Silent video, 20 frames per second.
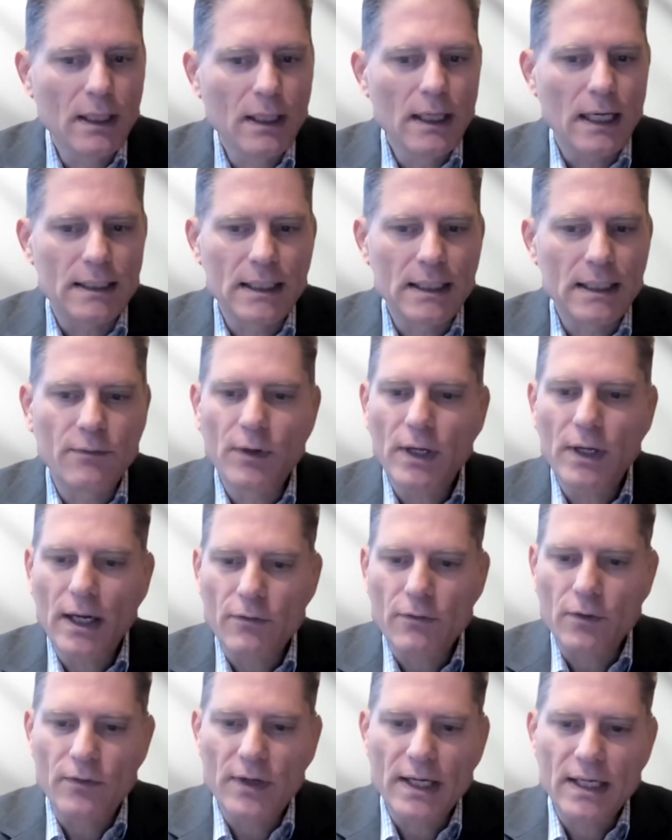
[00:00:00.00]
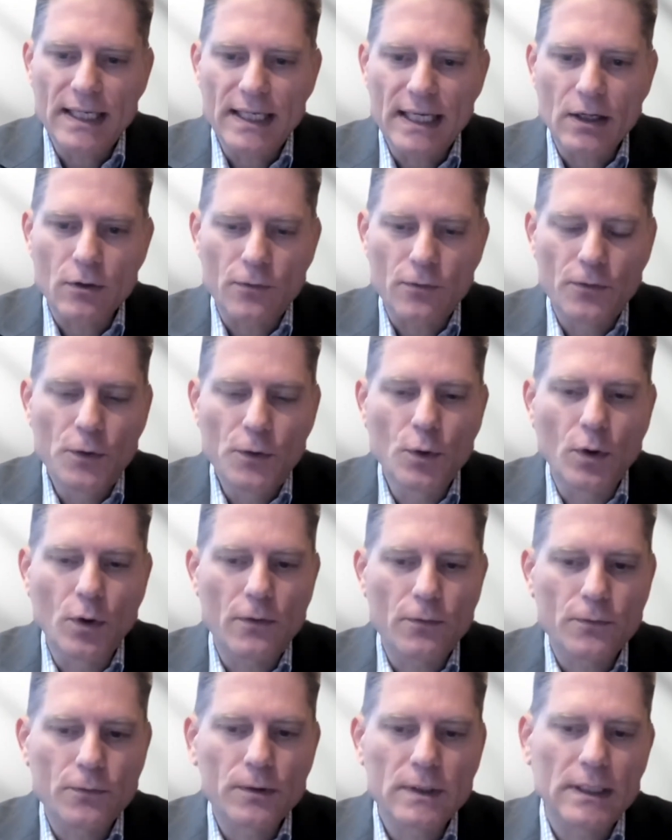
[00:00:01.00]
I think we have a very narrow view
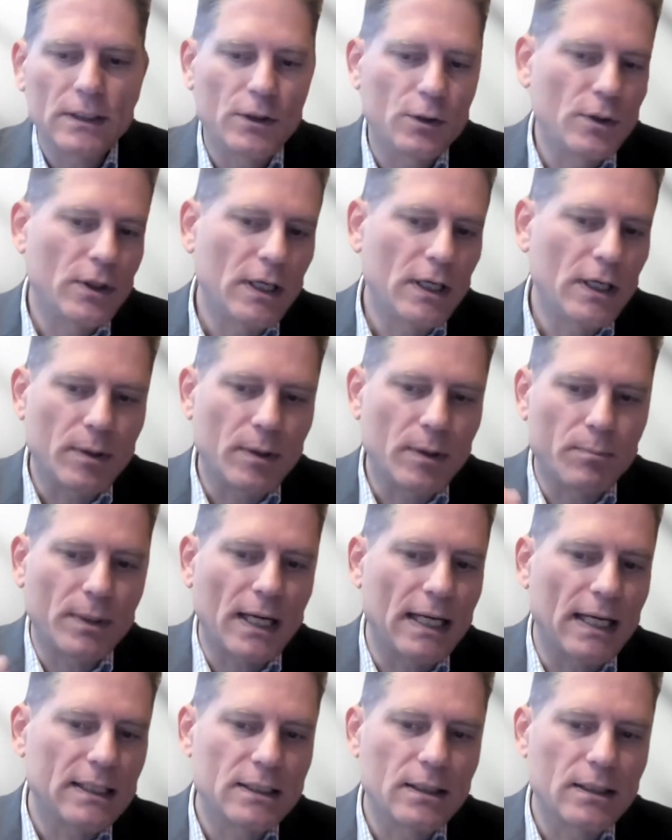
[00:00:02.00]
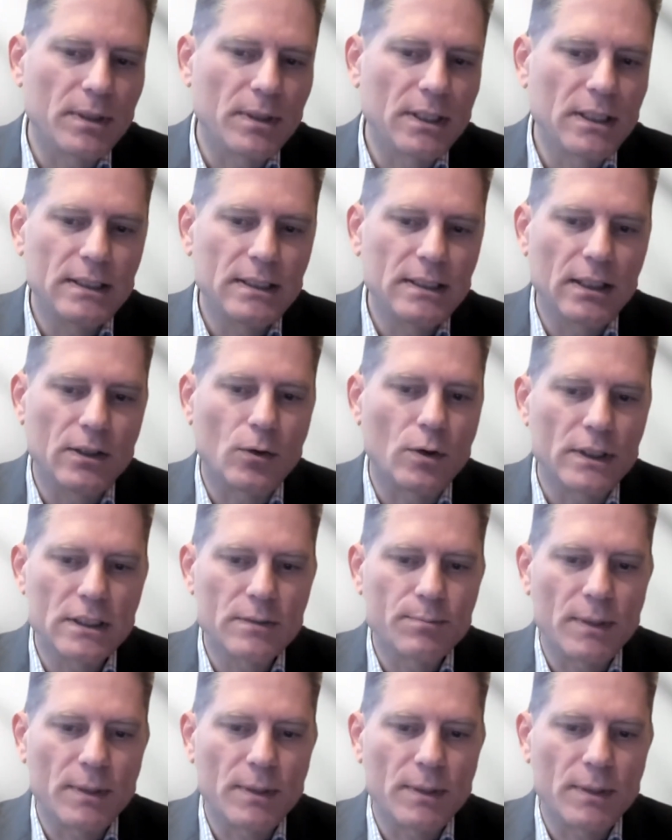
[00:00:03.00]
often that we care about price stability and all this.